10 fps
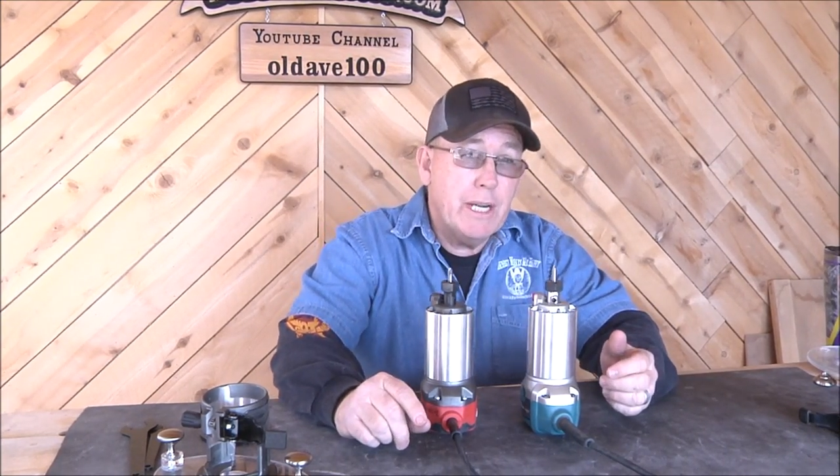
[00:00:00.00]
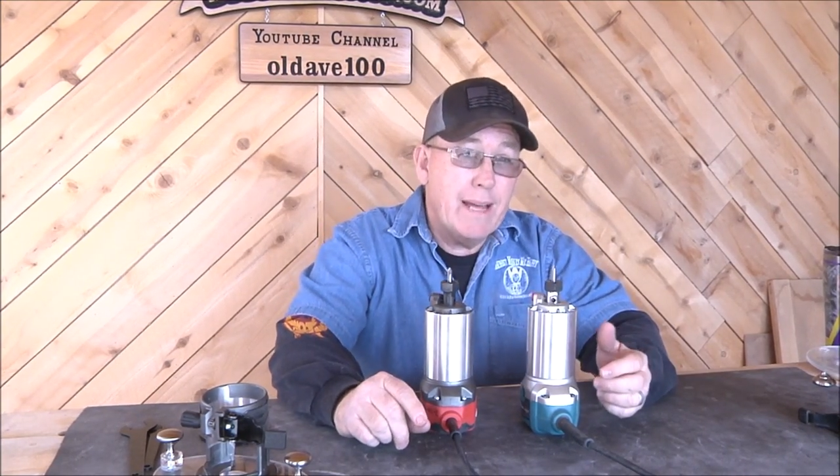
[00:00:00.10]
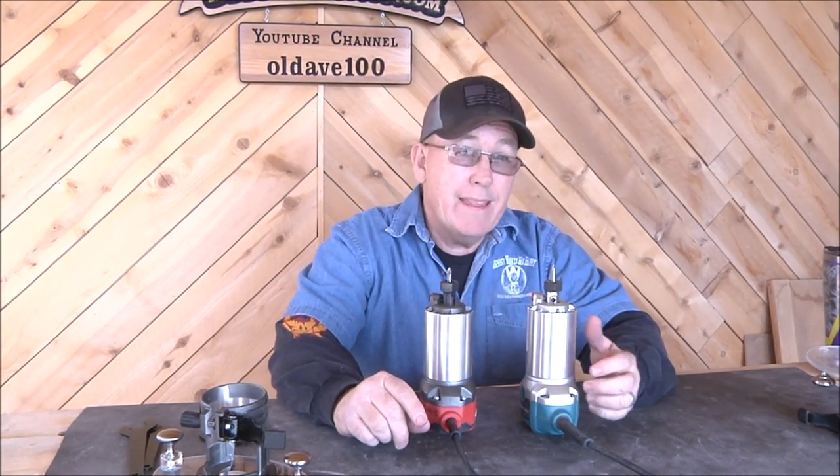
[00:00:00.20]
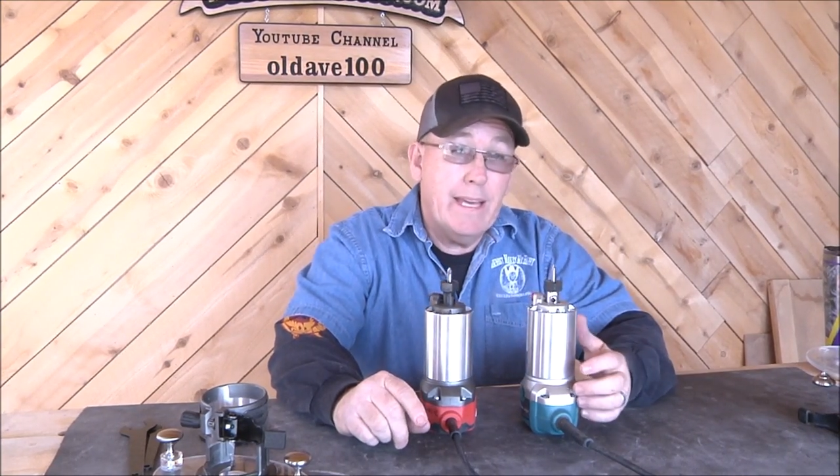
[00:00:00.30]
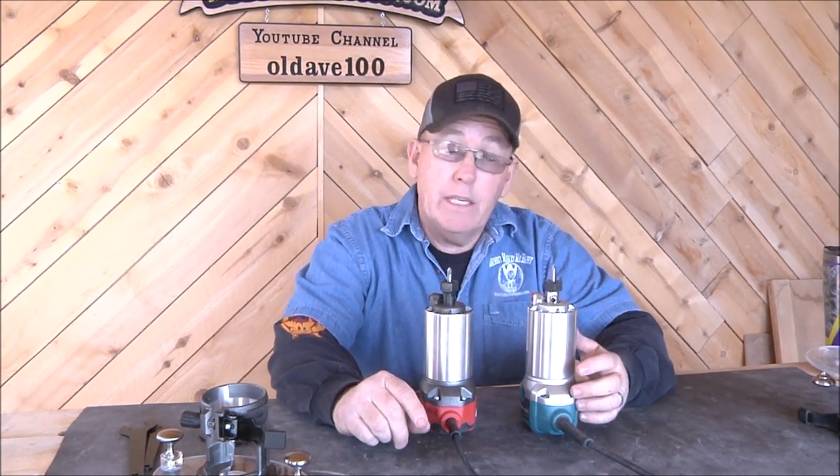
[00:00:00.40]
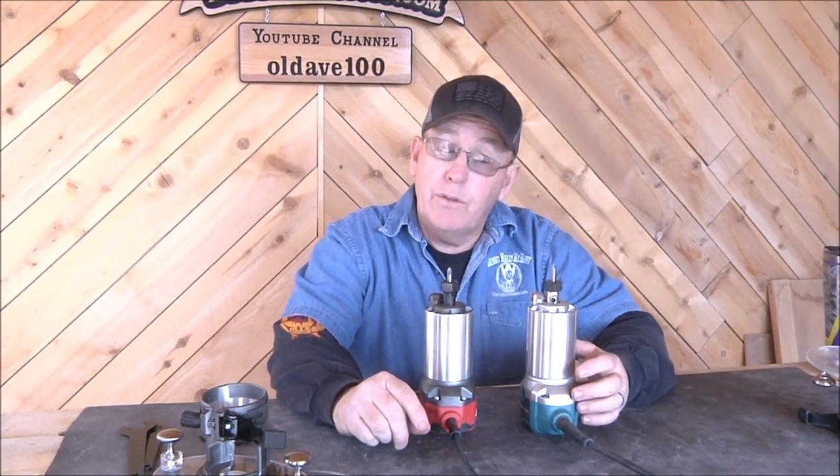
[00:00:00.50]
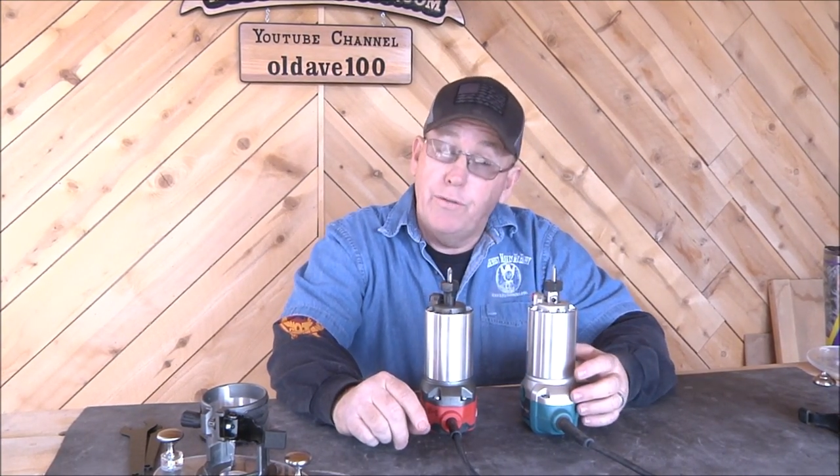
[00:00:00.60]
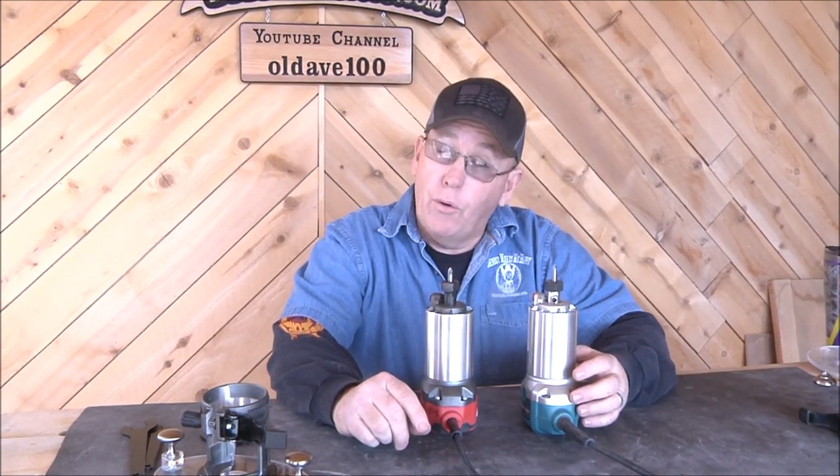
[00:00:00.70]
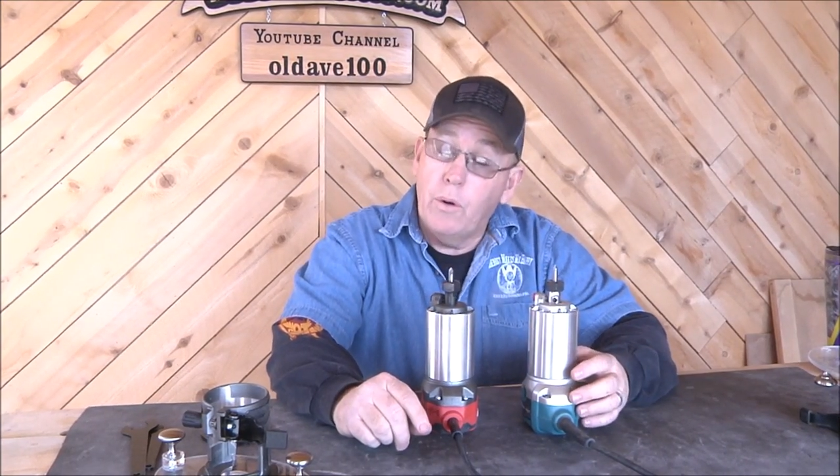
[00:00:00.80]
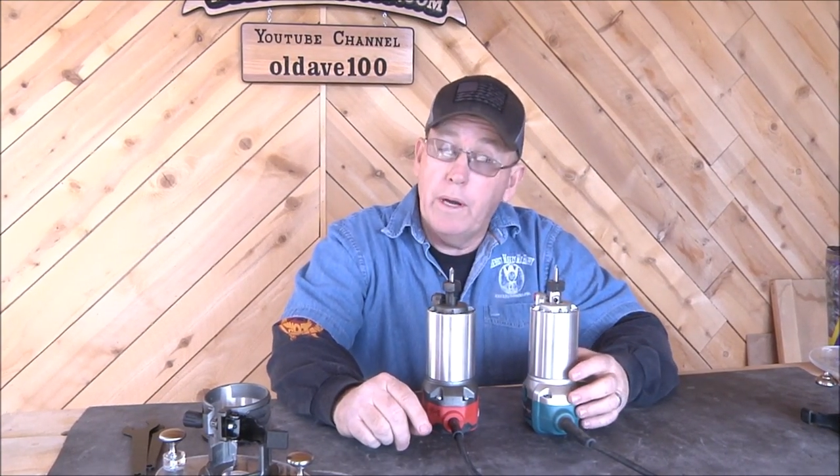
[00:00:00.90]
I think, is
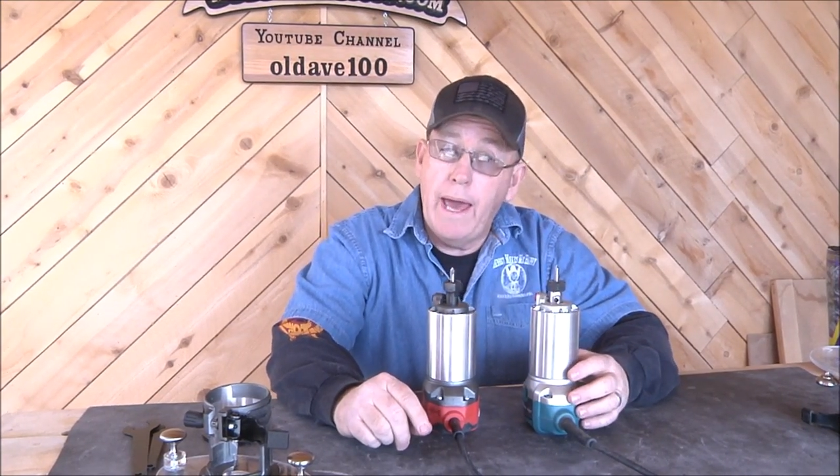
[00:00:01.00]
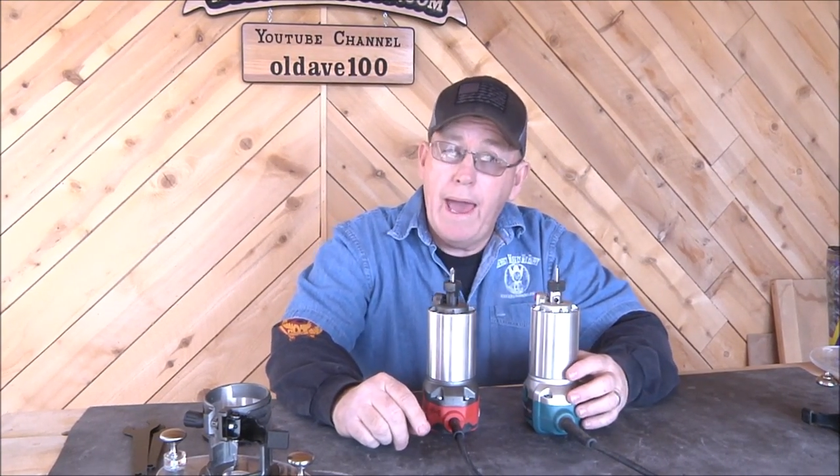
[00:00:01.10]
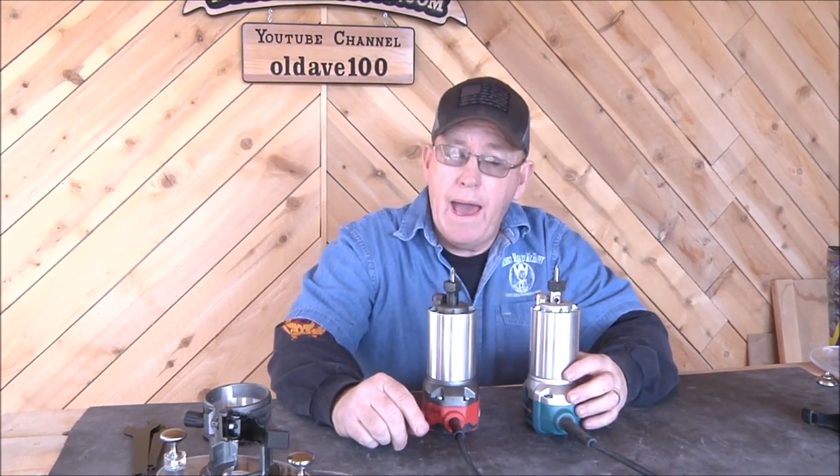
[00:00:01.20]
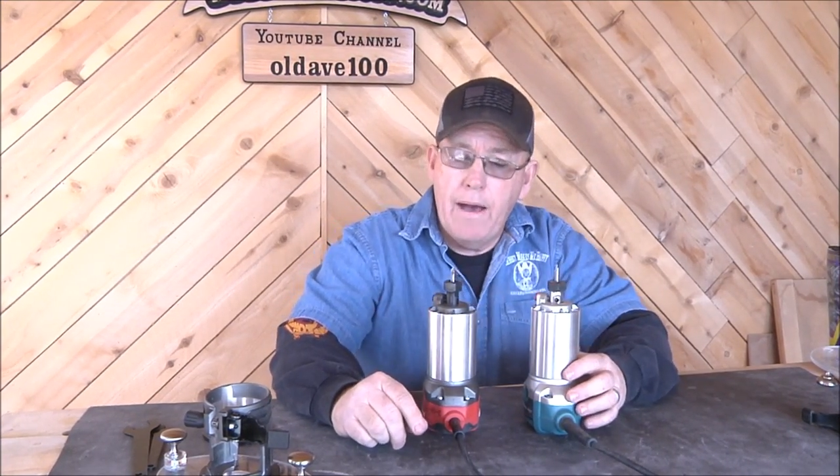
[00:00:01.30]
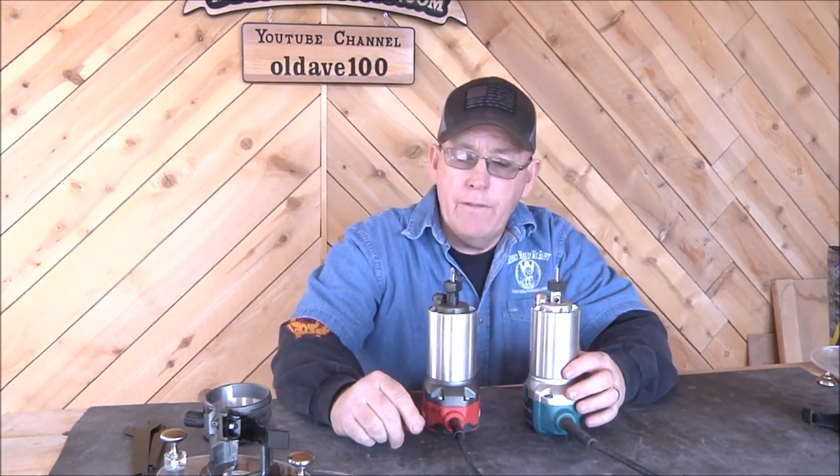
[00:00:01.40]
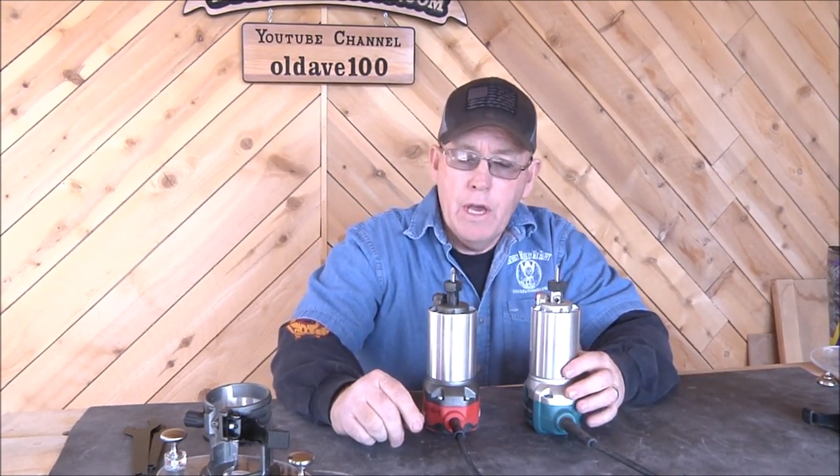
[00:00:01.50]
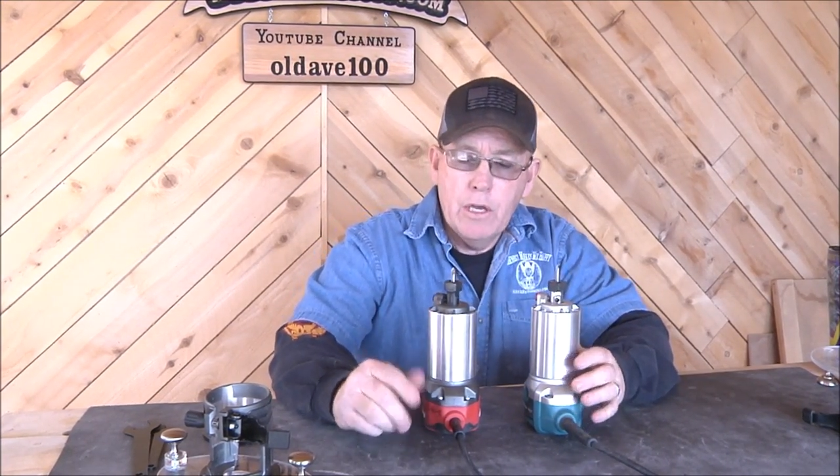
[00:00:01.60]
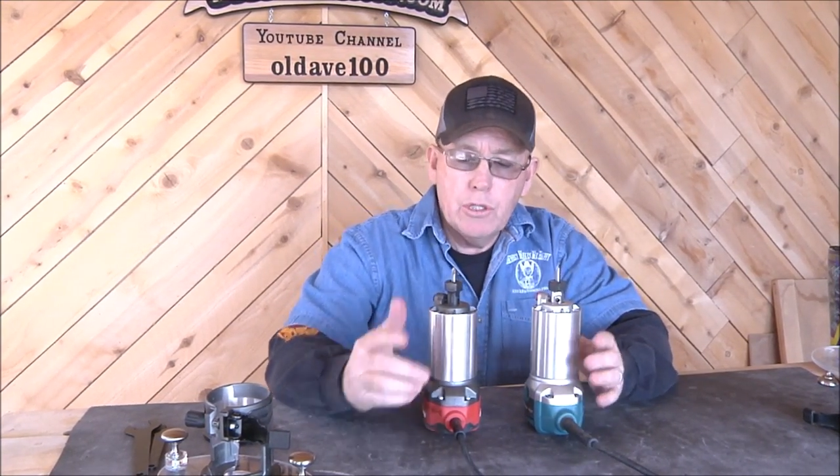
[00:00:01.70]
four and a half.